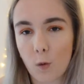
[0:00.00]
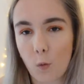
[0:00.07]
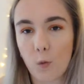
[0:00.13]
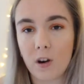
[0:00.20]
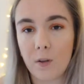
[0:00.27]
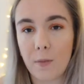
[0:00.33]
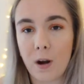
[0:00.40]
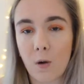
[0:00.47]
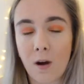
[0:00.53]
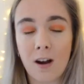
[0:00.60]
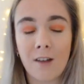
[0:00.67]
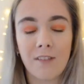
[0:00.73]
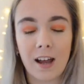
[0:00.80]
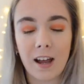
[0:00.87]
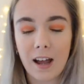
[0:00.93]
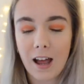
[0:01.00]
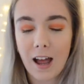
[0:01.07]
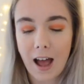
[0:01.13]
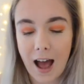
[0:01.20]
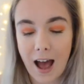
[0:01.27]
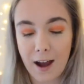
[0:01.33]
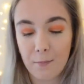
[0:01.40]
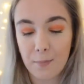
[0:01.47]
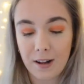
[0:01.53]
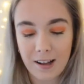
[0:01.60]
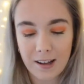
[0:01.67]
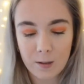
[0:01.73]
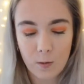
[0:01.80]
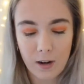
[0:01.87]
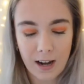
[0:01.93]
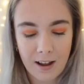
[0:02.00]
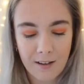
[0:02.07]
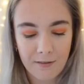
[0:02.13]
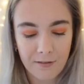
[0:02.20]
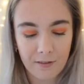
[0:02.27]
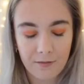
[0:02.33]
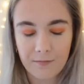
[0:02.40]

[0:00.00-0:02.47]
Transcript: would have been aware of it, and because we live,